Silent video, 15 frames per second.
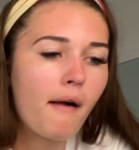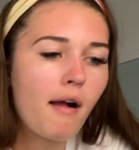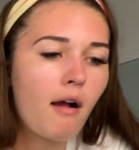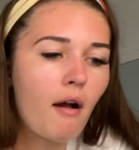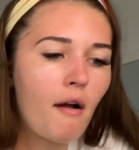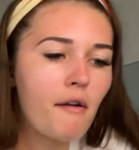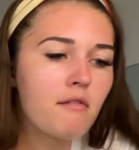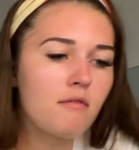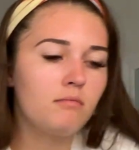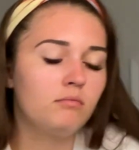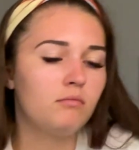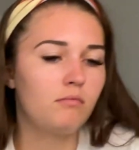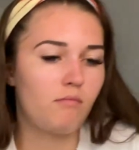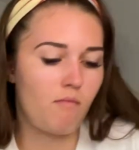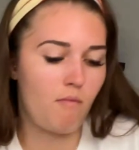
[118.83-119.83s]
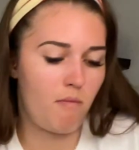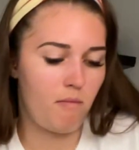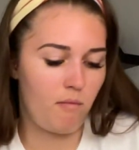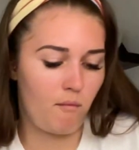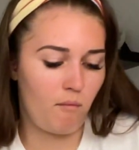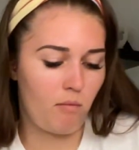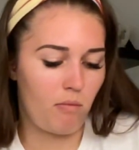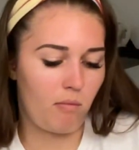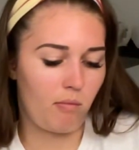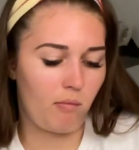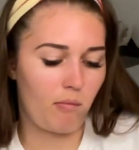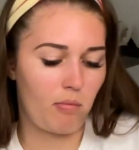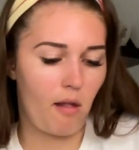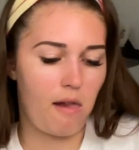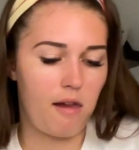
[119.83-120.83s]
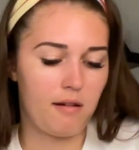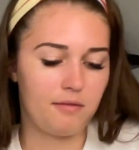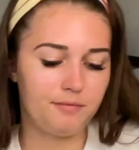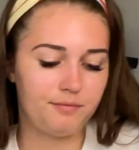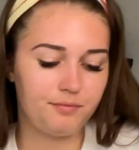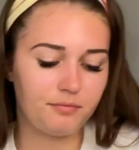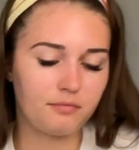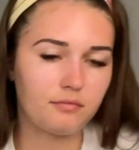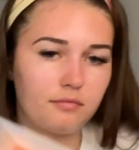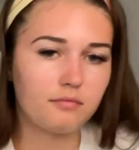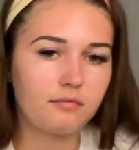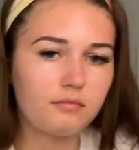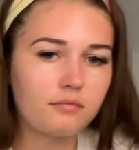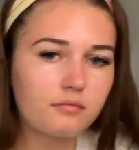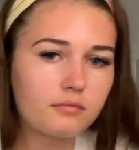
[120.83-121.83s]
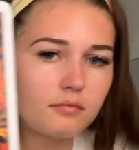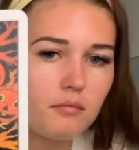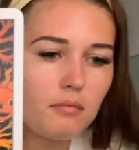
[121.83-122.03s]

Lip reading: [no speech]